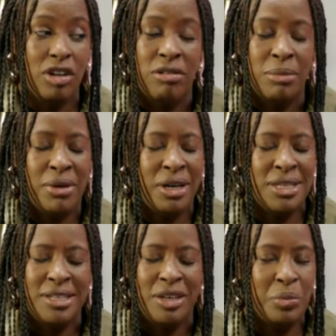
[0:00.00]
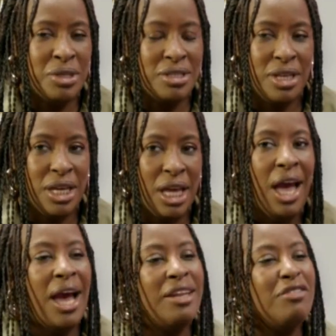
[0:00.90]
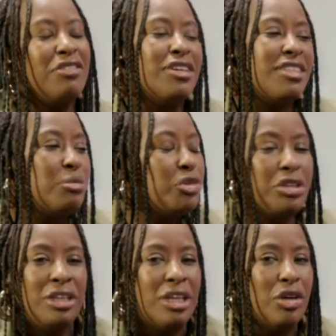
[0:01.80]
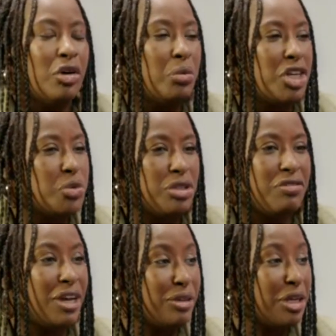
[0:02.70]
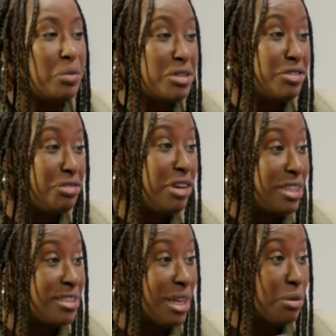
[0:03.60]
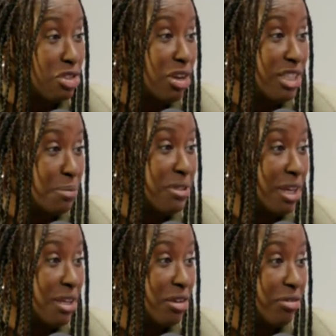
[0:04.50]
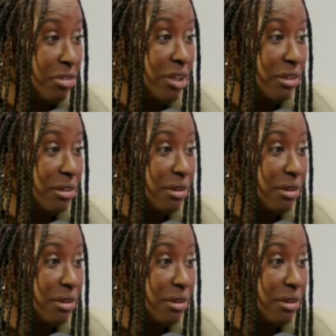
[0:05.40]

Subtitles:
Cried my eyes out on Wednesday. And then Thursday morning, it got worse when you found out it was the friend that was trying to protect her friend.